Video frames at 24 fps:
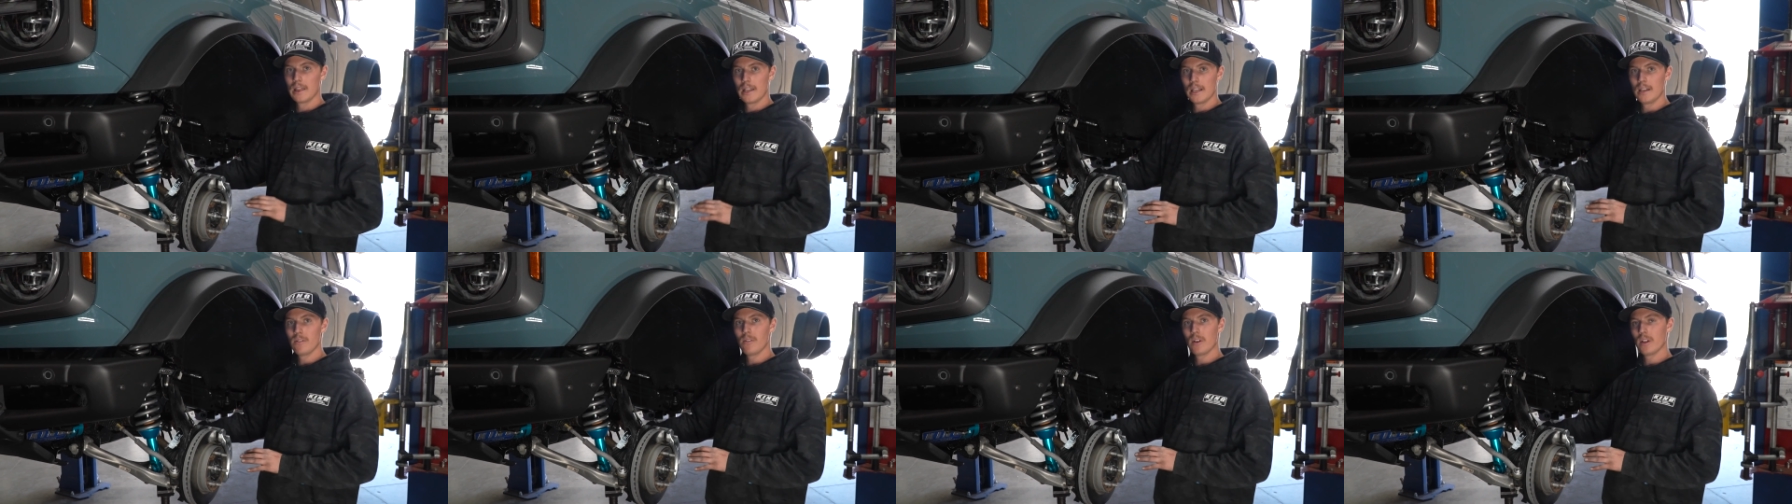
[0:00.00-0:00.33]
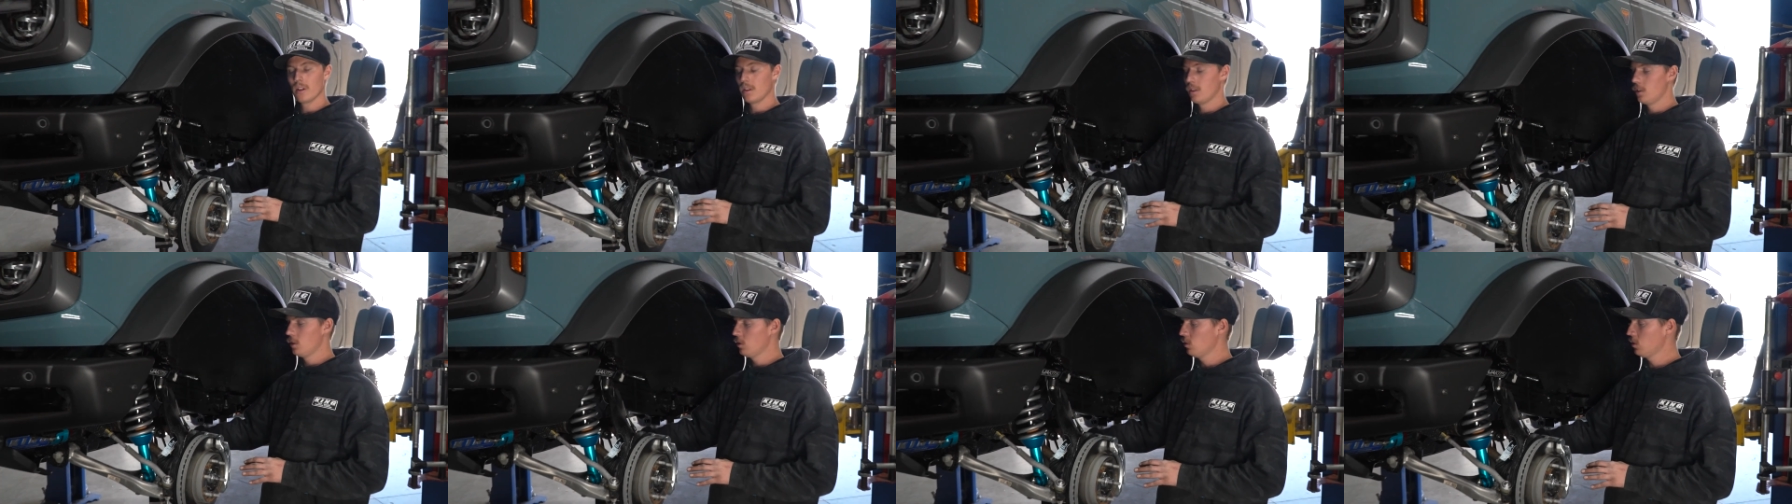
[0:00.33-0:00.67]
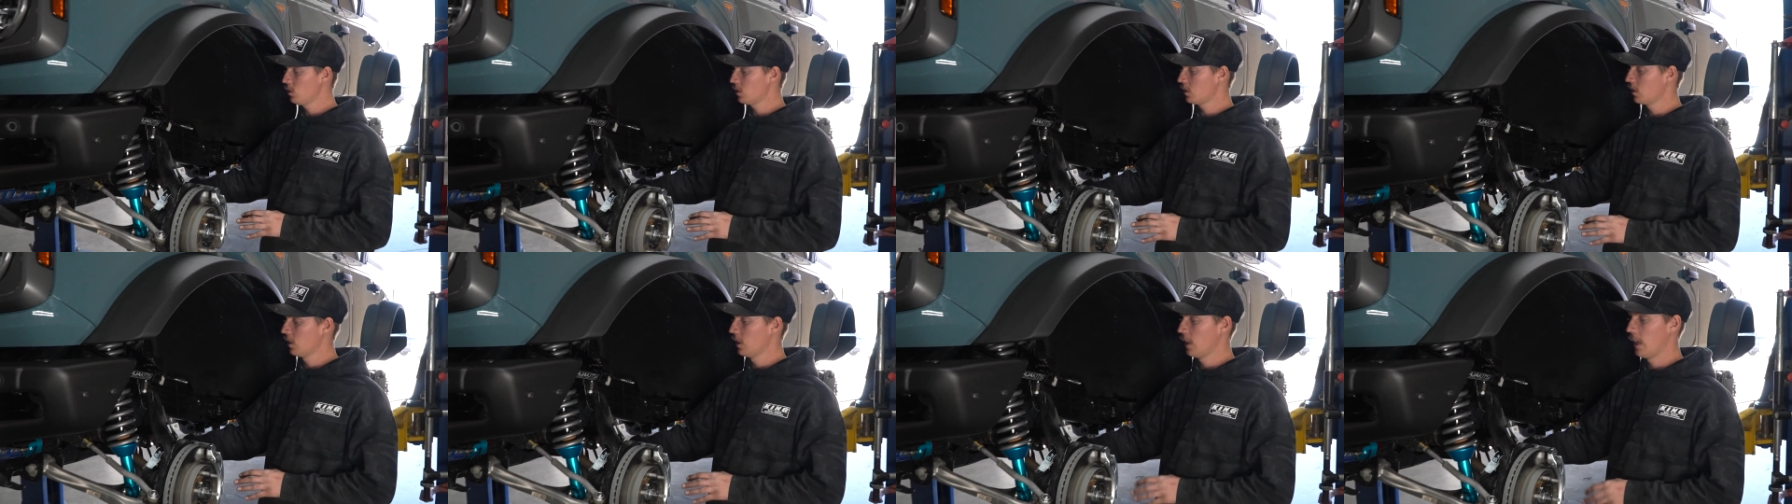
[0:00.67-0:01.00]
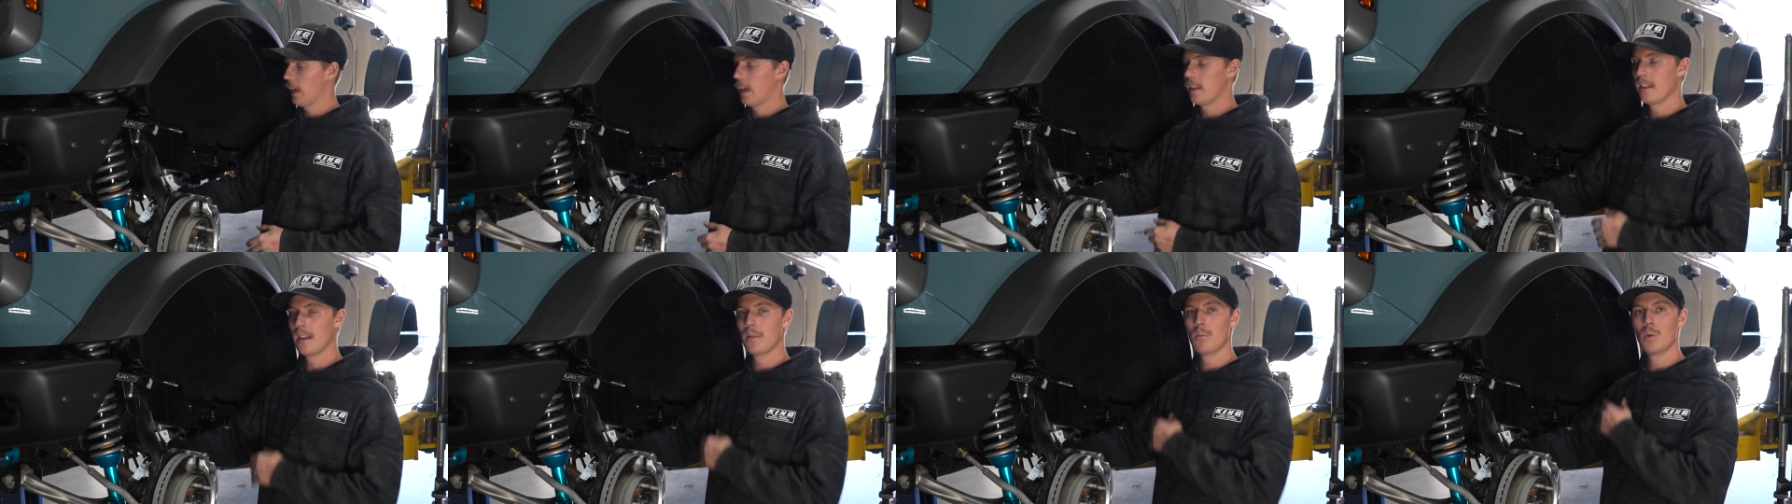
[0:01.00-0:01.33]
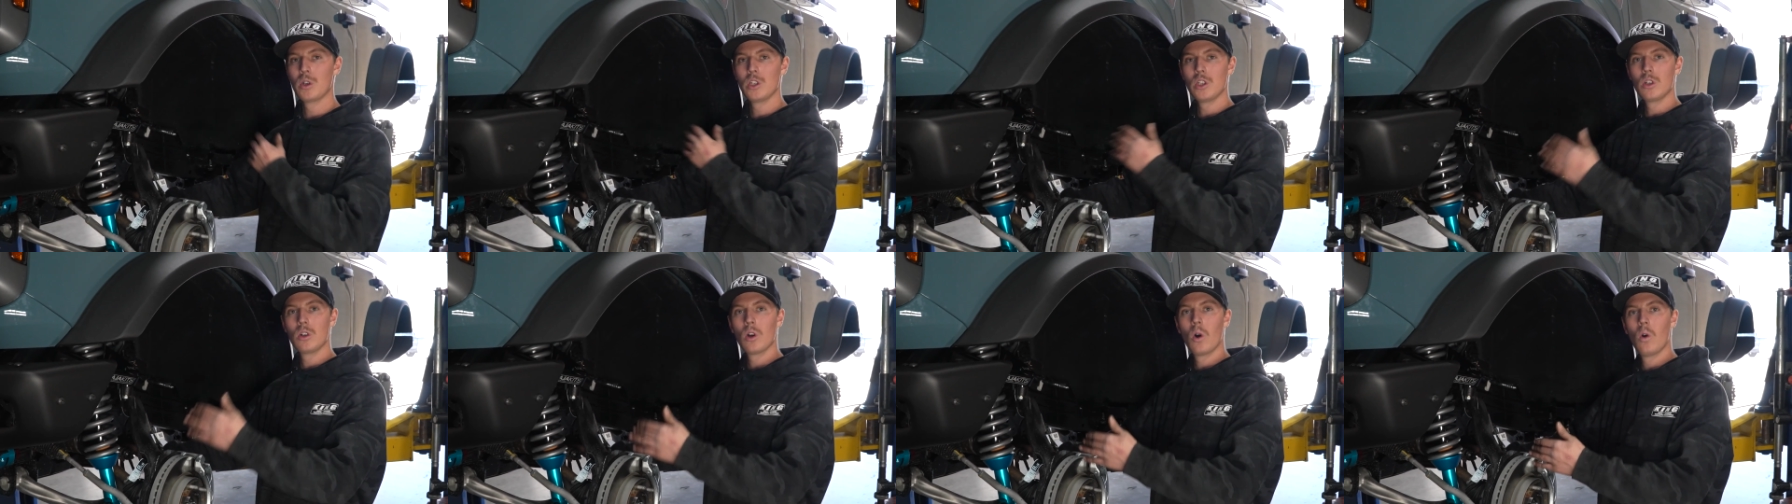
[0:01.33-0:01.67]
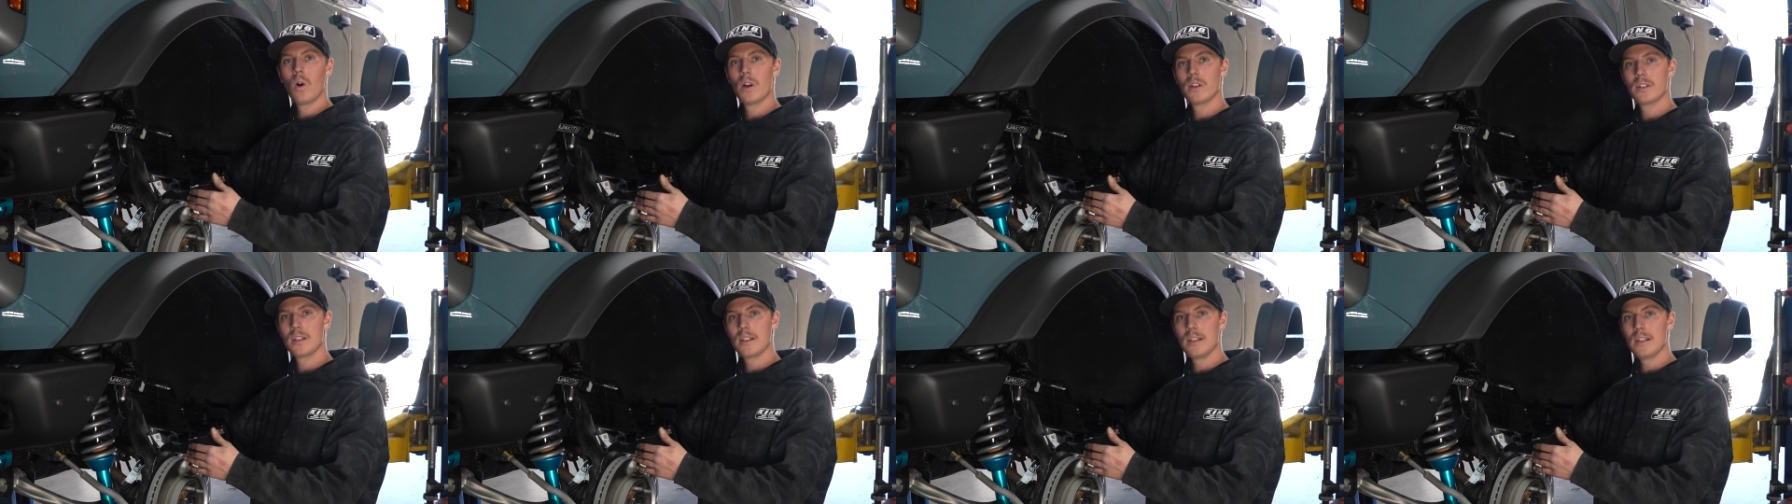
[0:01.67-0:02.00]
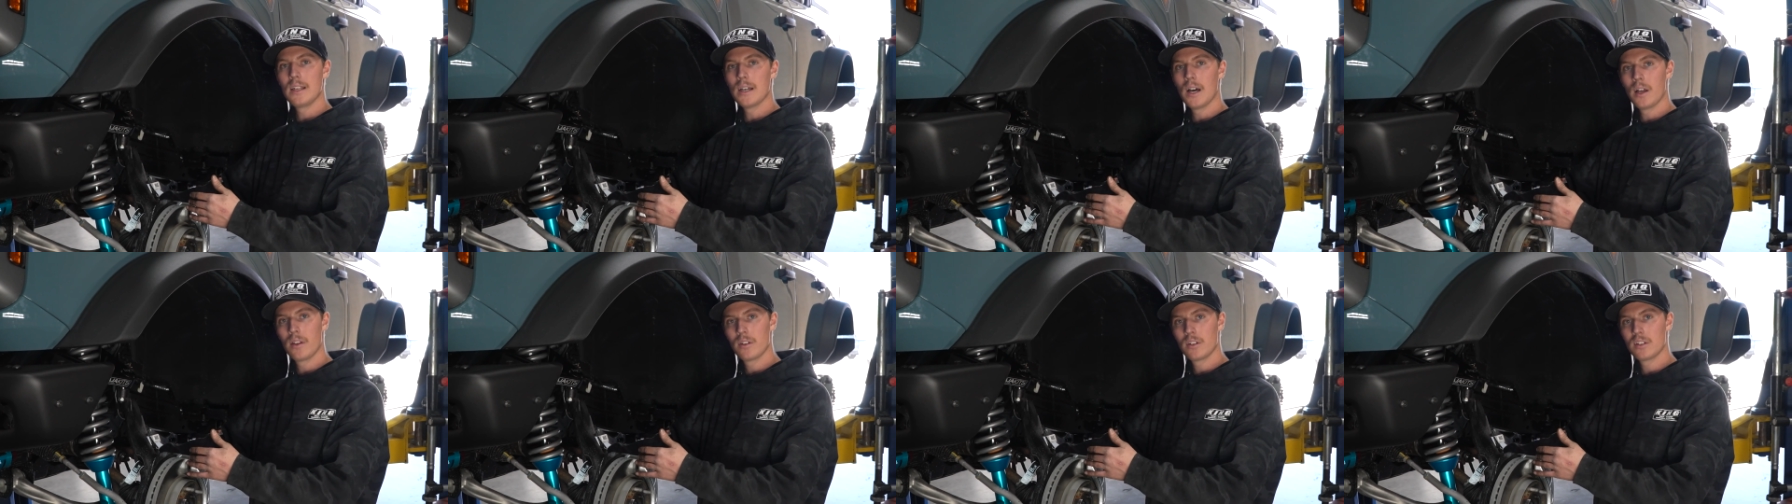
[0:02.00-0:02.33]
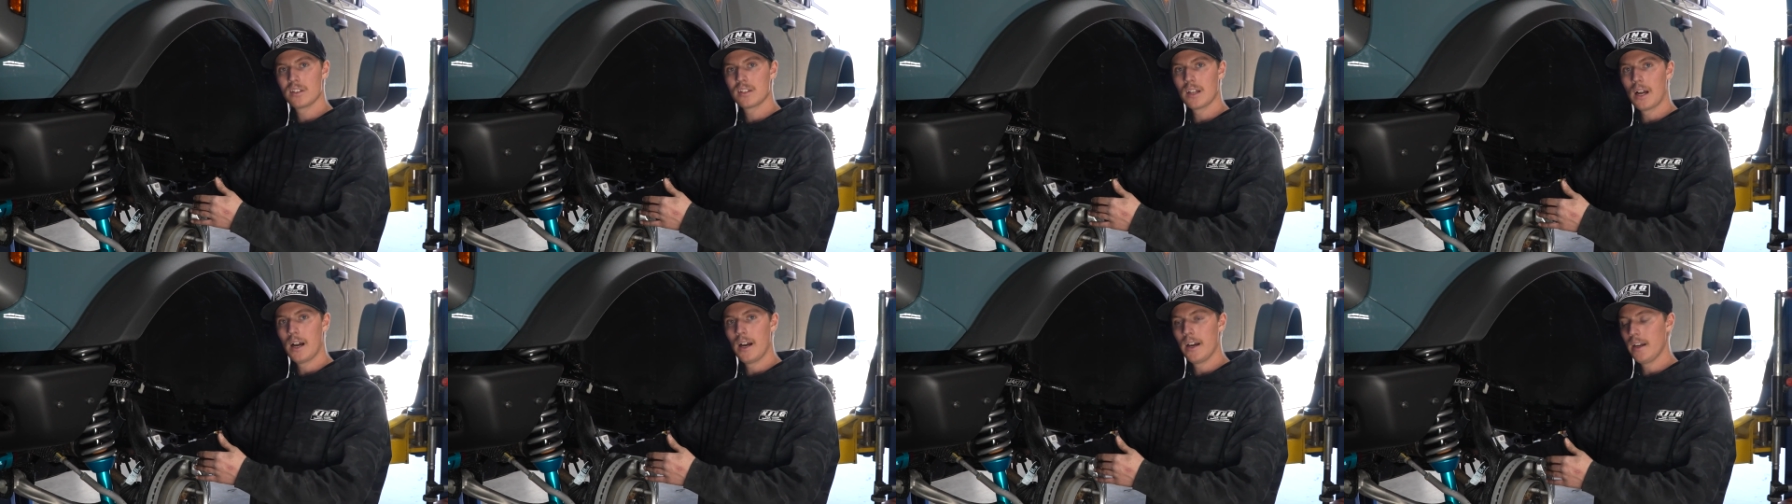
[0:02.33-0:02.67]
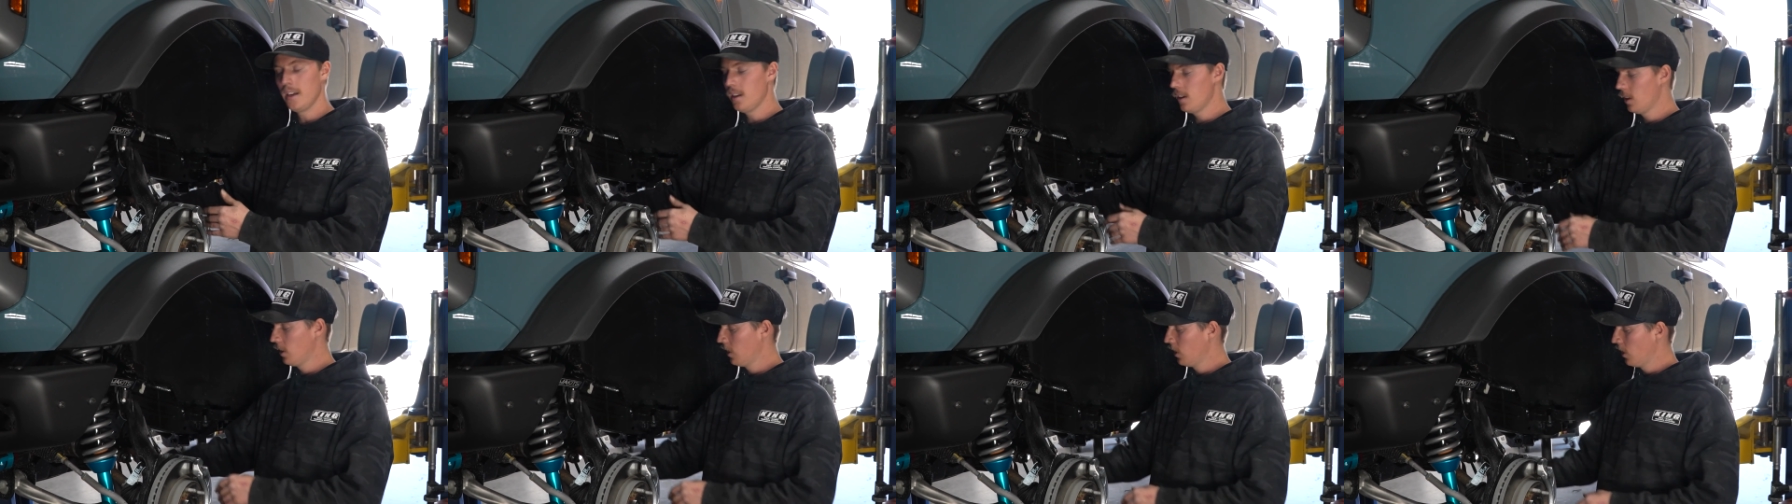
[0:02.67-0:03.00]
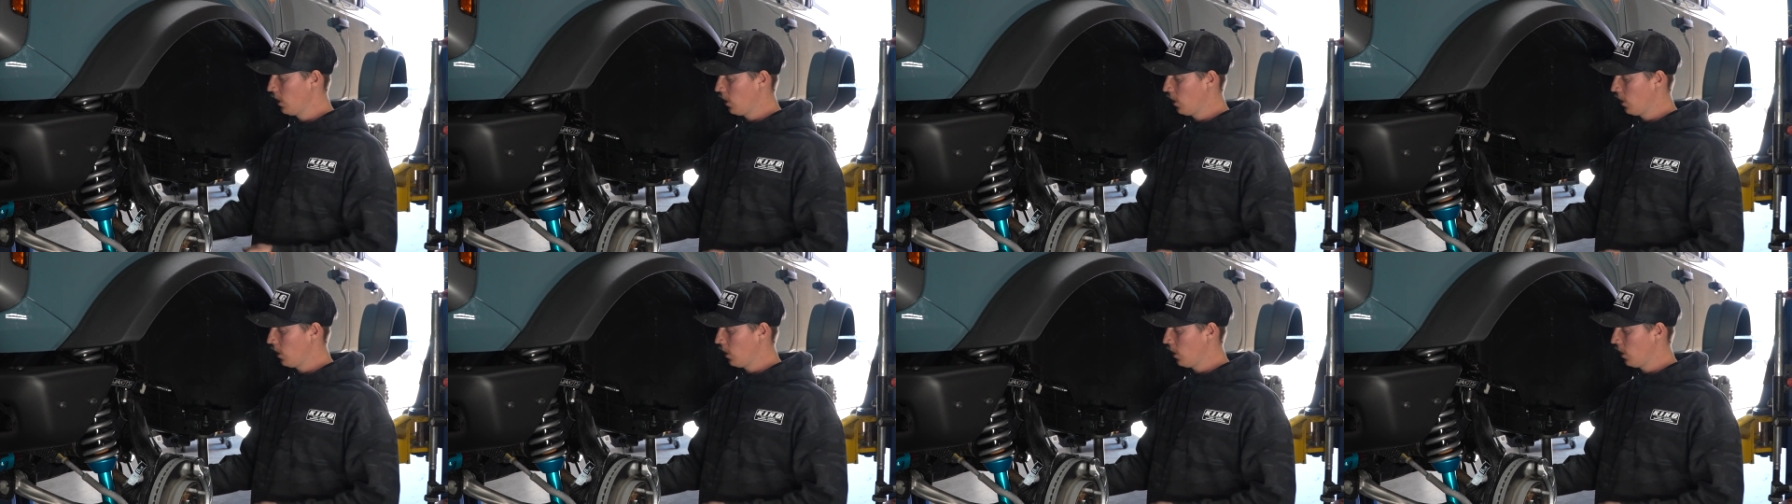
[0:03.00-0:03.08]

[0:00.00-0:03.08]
leave it loose, and then when you go onto the other side